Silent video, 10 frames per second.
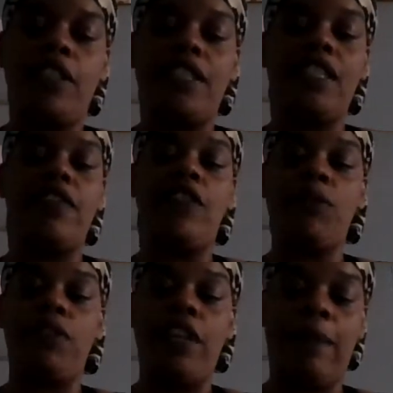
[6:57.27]
this
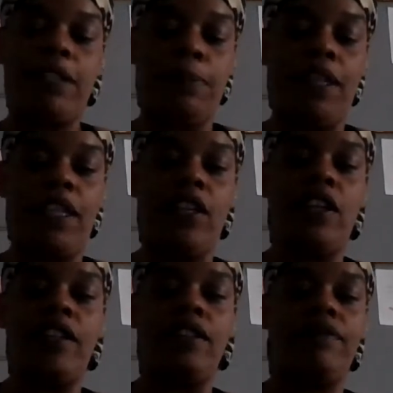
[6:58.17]
individual that I'm speaking
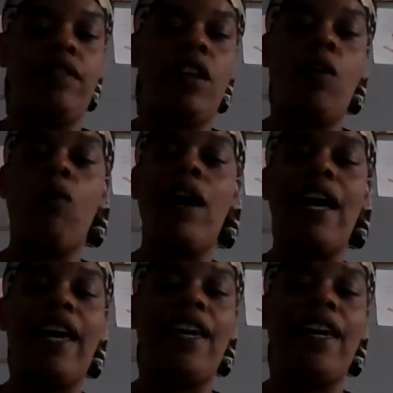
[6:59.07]
on? Why?